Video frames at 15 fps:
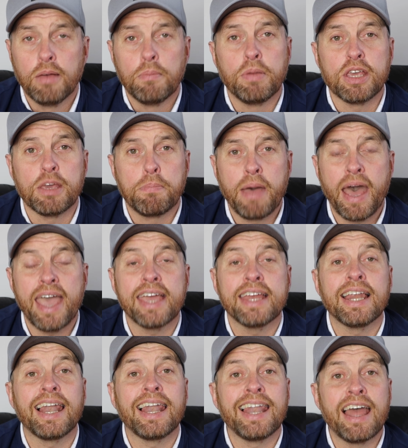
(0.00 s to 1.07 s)
but you pay an
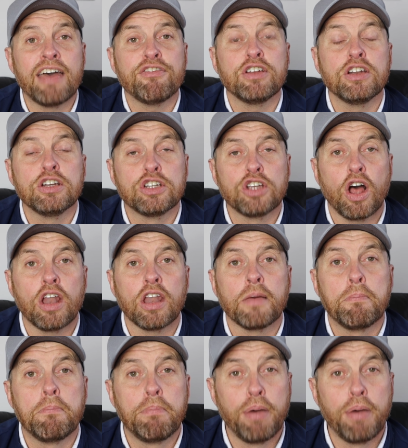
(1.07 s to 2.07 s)
$11